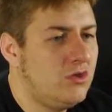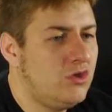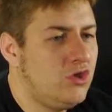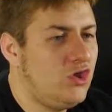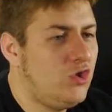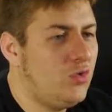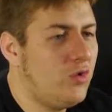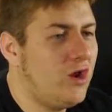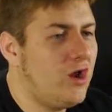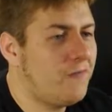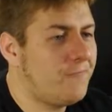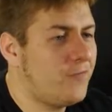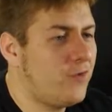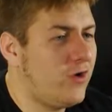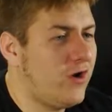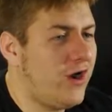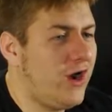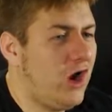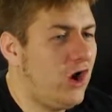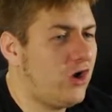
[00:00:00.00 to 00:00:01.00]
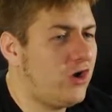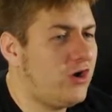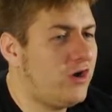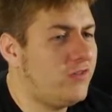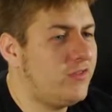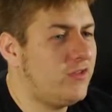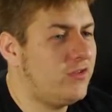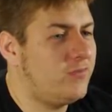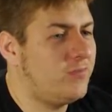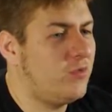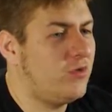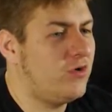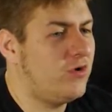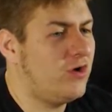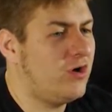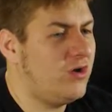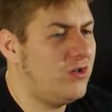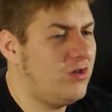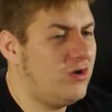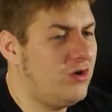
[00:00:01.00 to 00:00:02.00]
You went out for a haircut this
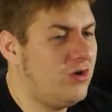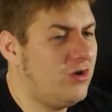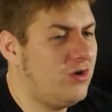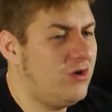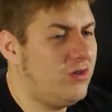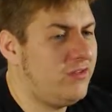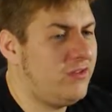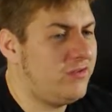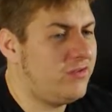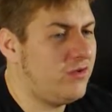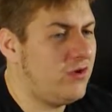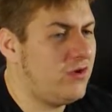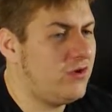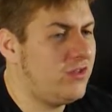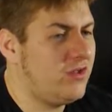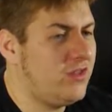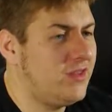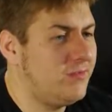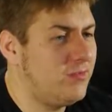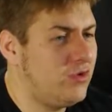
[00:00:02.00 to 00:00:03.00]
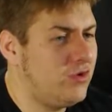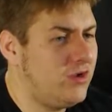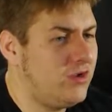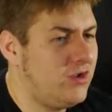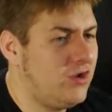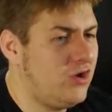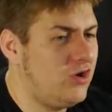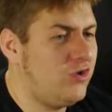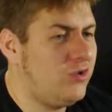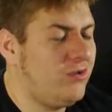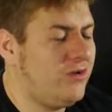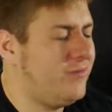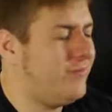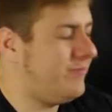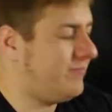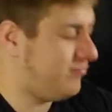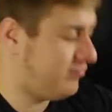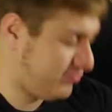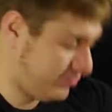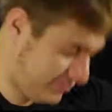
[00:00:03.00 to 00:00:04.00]
mor- this early in the morning? You,
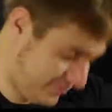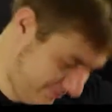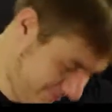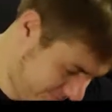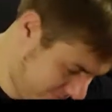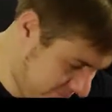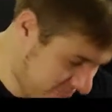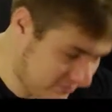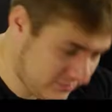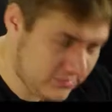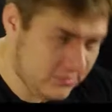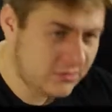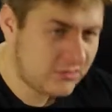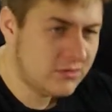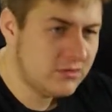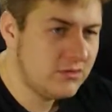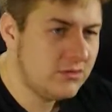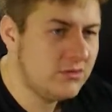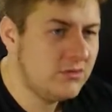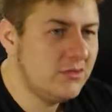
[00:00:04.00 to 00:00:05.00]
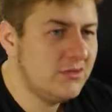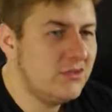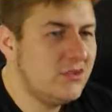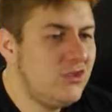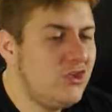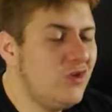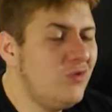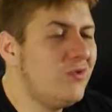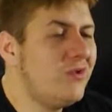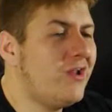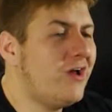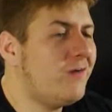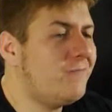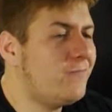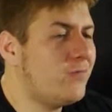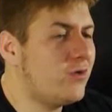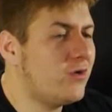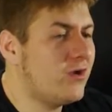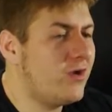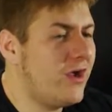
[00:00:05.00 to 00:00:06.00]
I'm, you went out
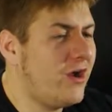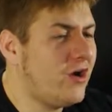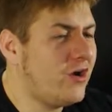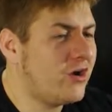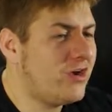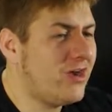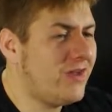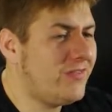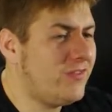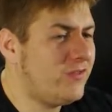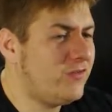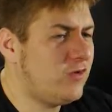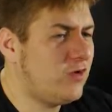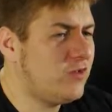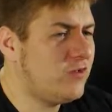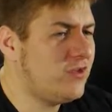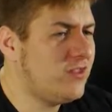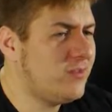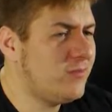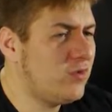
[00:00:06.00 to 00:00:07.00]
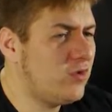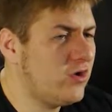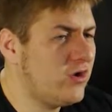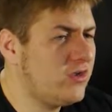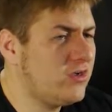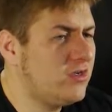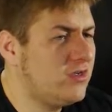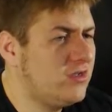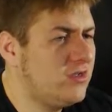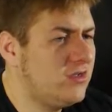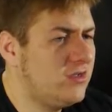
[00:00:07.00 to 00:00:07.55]
for a haircut this early in the morning?